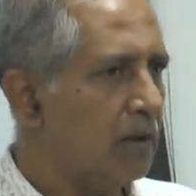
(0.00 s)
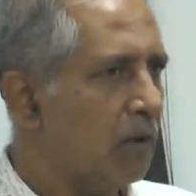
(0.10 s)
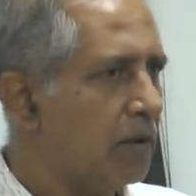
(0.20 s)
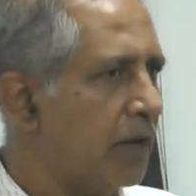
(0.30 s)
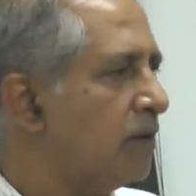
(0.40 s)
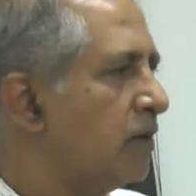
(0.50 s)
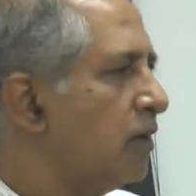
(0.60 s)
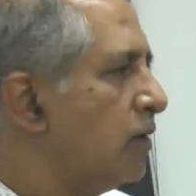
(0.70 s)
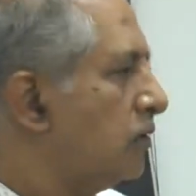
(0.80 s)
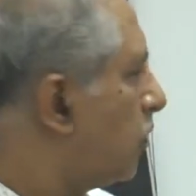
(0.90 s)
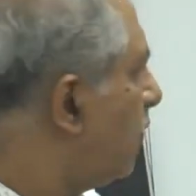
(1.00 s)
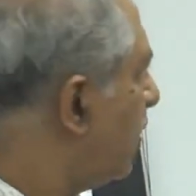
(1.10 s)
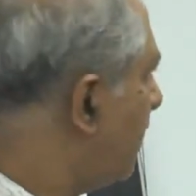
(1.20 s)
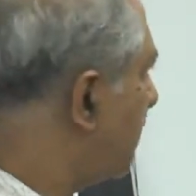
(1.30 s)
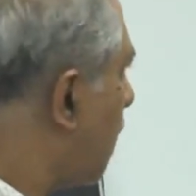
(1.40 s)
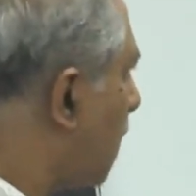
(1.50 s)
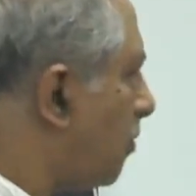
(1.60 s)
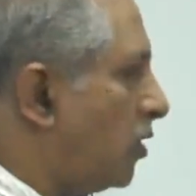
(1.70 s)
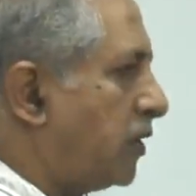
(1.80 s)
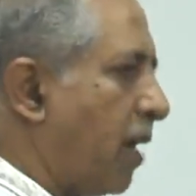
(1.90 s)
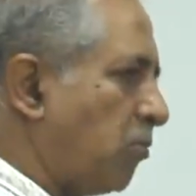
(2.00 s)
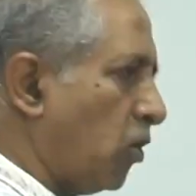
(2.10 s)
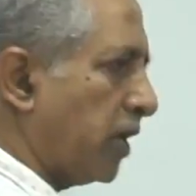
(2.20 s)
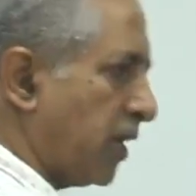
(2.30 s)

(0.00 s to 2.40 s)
Okay, so when we talk about Damkohler